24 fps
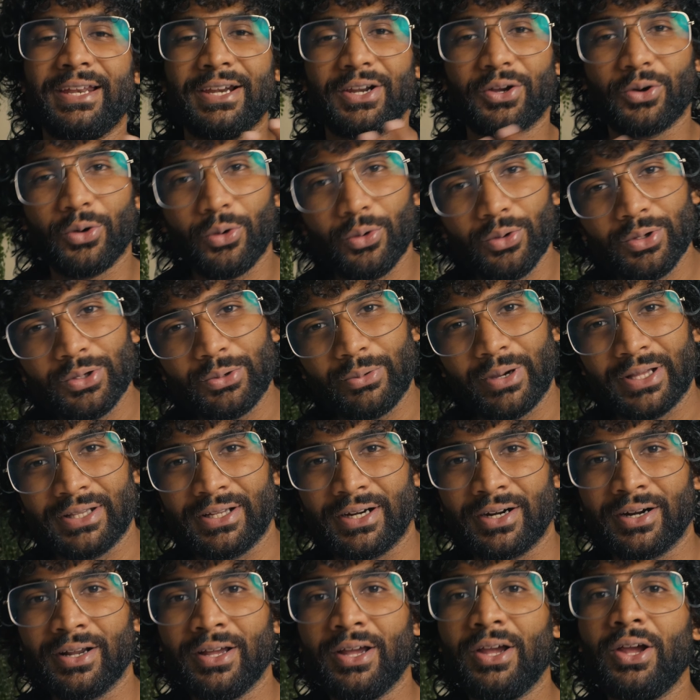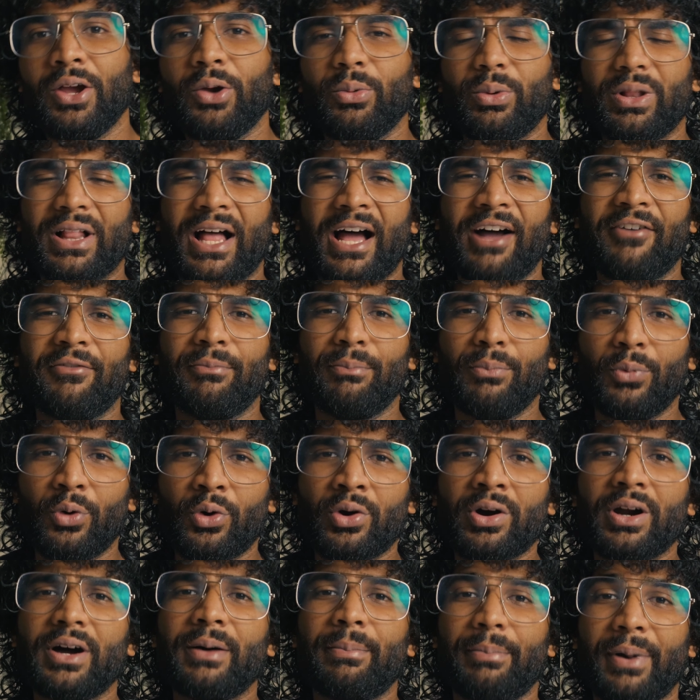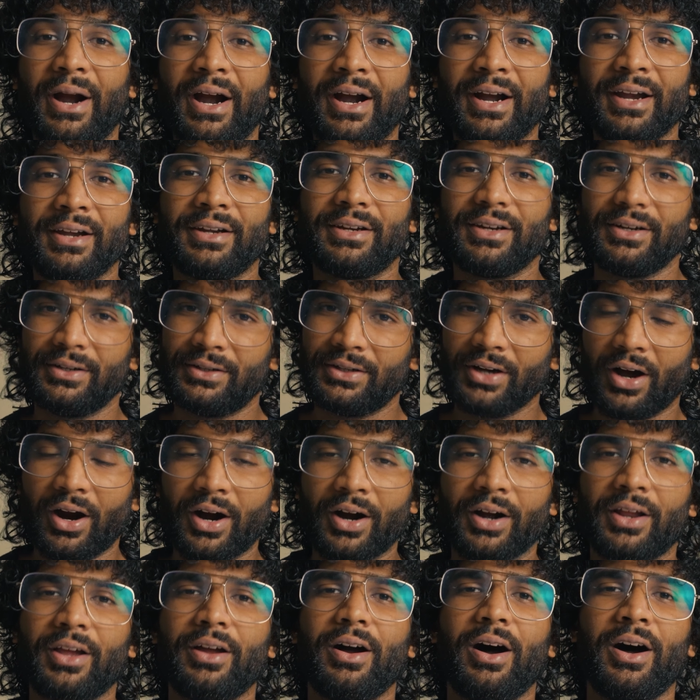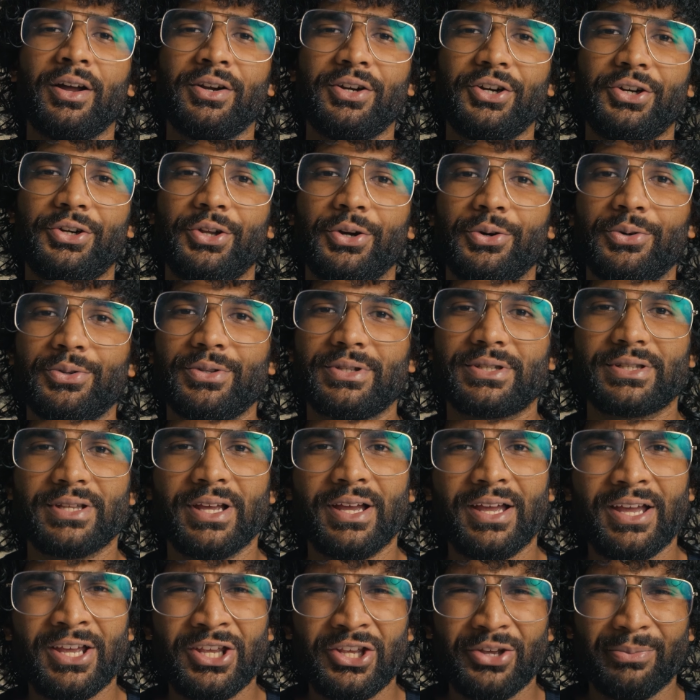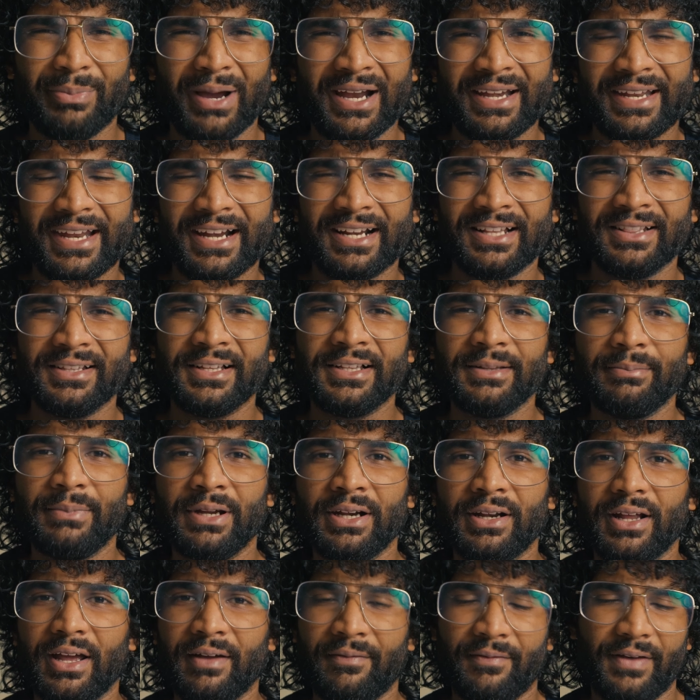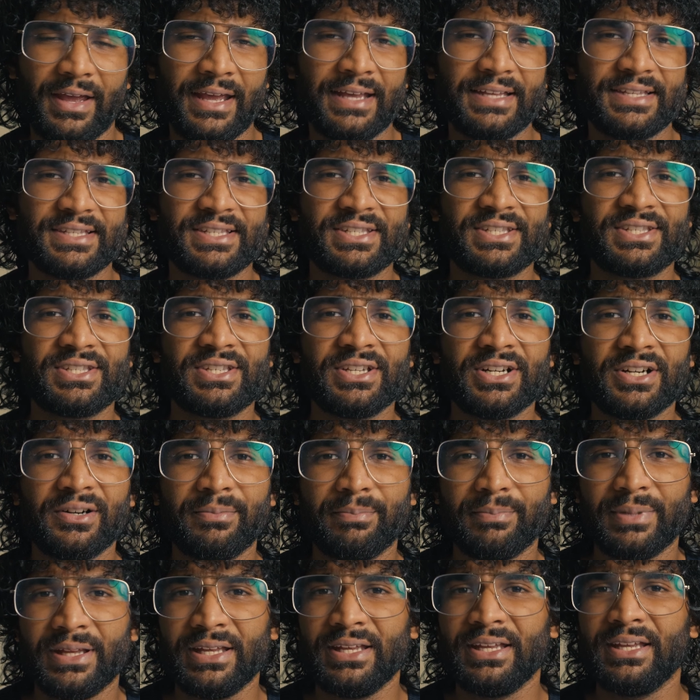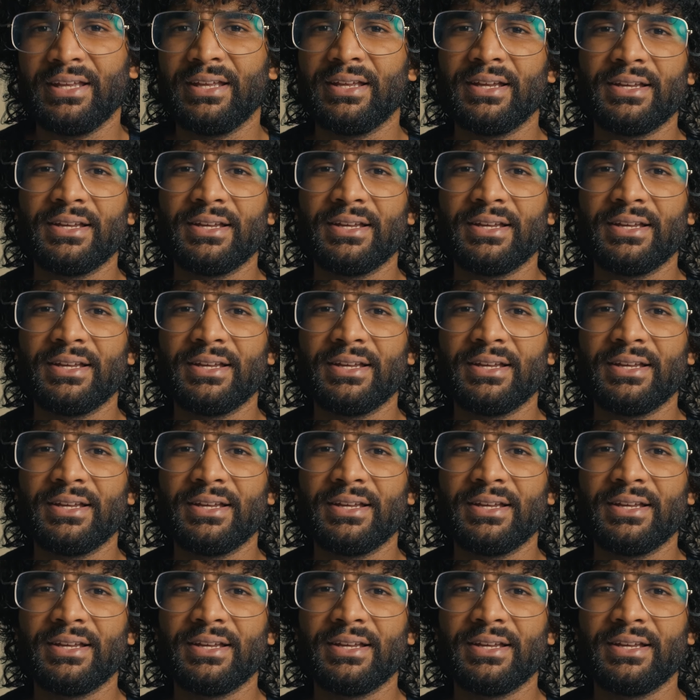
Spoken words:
in cold weather will have more apparent dark undertones. You might get a little bit of a syrupy